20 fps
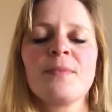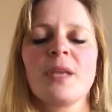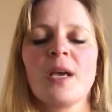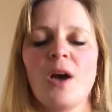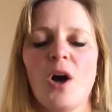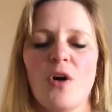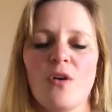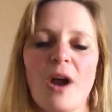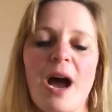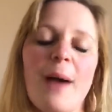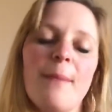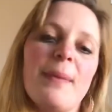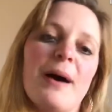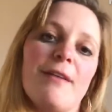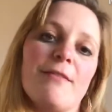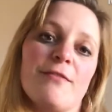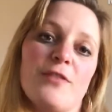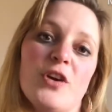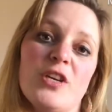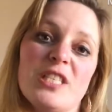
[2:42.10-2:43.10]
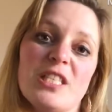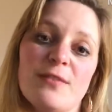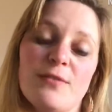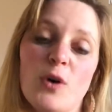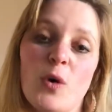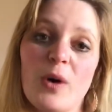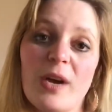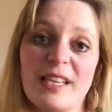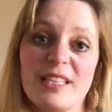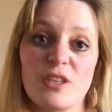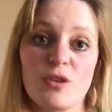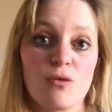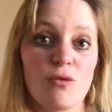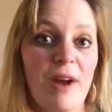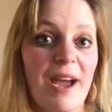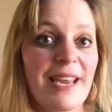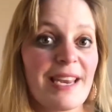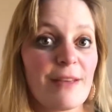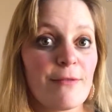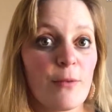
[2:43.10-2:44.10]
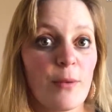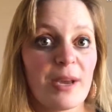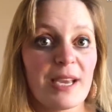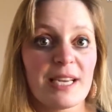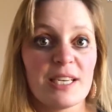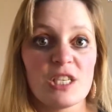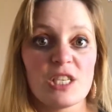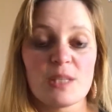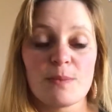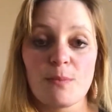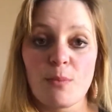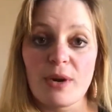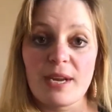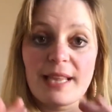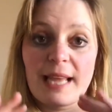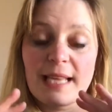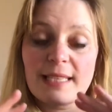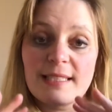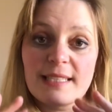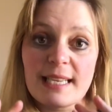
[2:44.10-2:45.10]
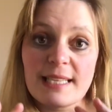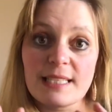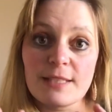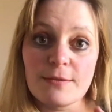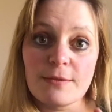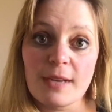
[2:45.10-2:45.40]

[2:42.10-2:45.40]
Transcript: All right, but first of all, it's great if we can just bring that sense of